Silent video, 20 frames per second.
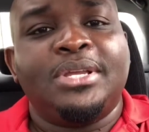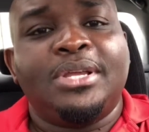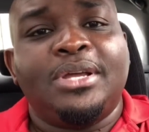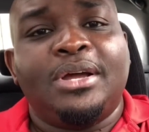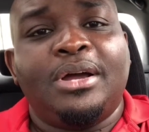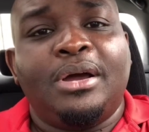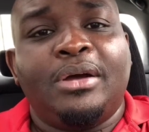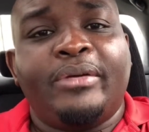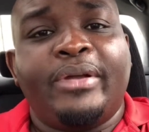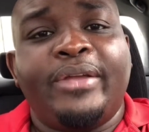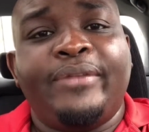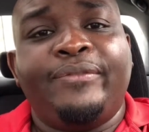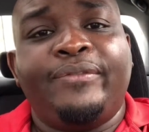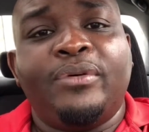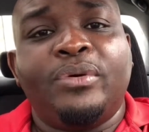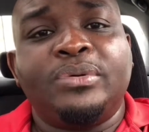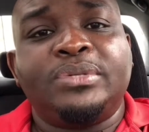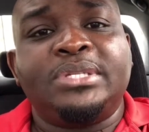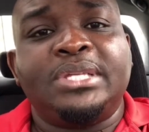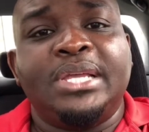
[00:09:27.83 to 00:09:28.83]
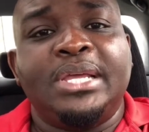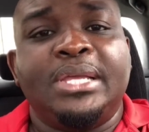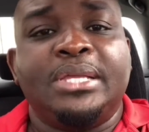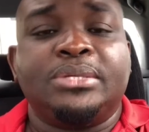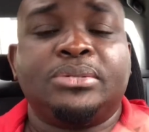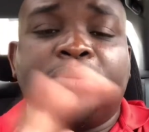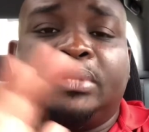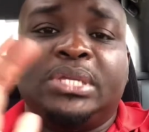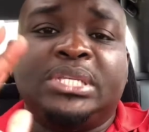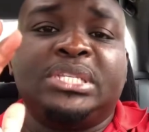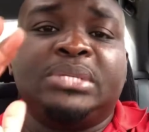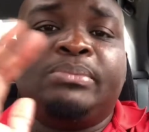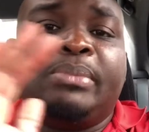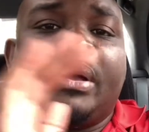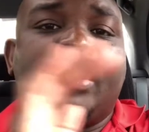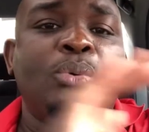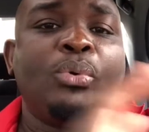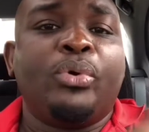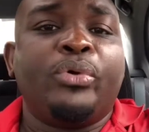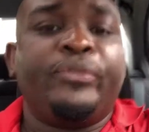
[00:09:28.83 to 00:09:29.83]
All right, folks. So this is
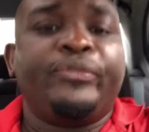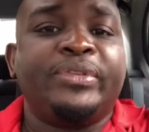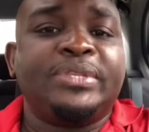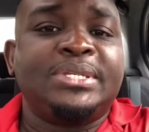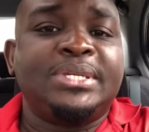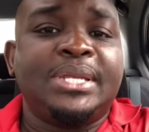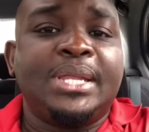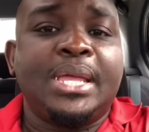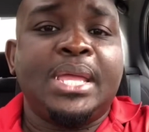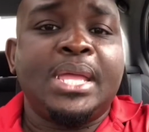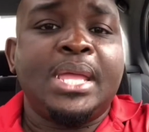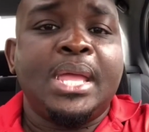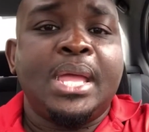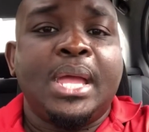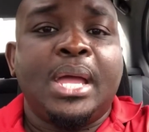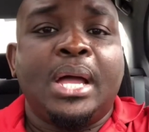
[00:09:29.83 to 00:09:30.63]
my word for today.